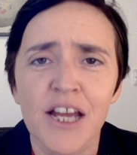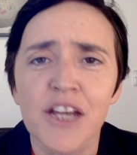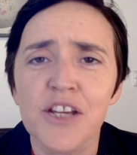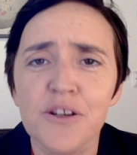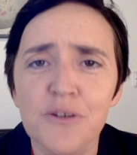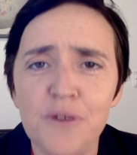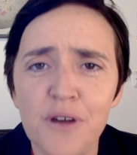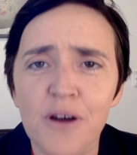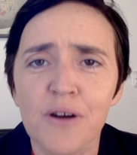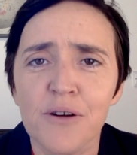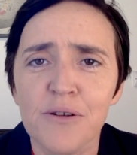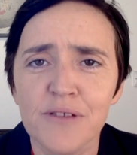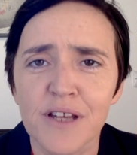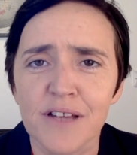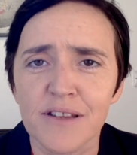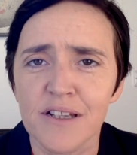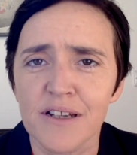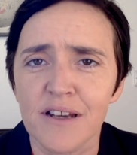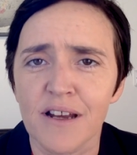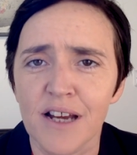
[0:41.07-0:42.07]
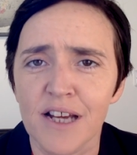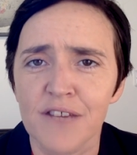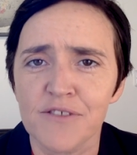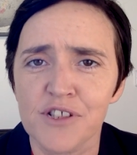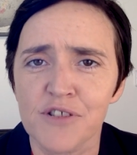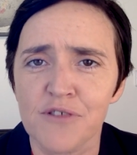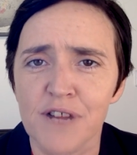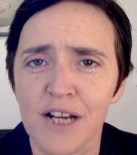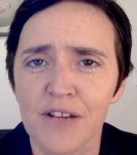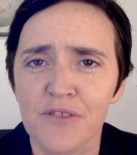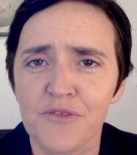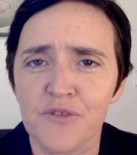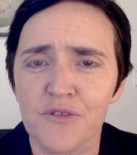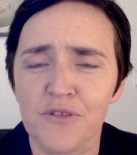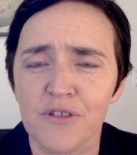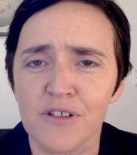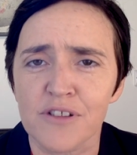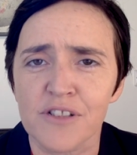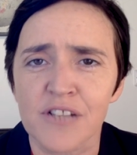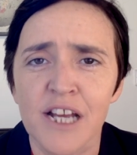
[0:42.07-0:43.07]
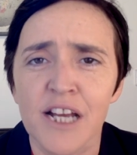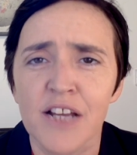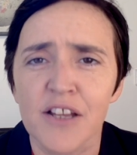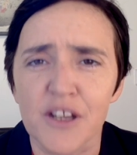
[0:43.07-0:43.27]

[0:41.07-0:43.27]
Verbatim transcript: You know that the knives are out for us,